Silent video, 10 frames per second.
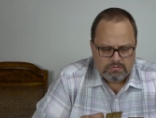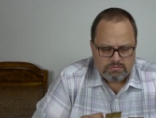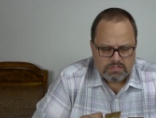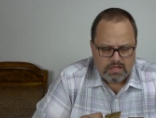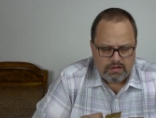
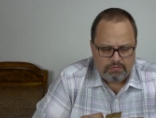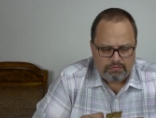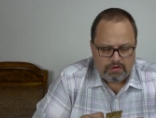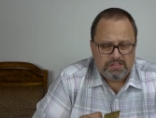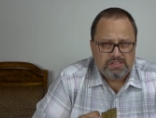was a
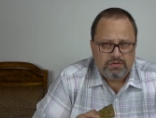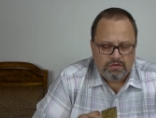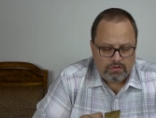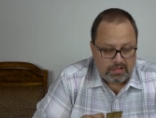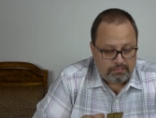
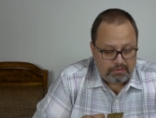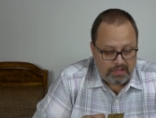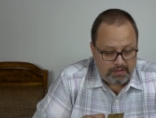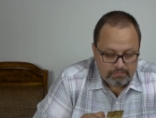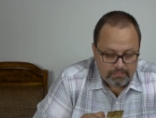pharmaceutical
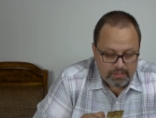company.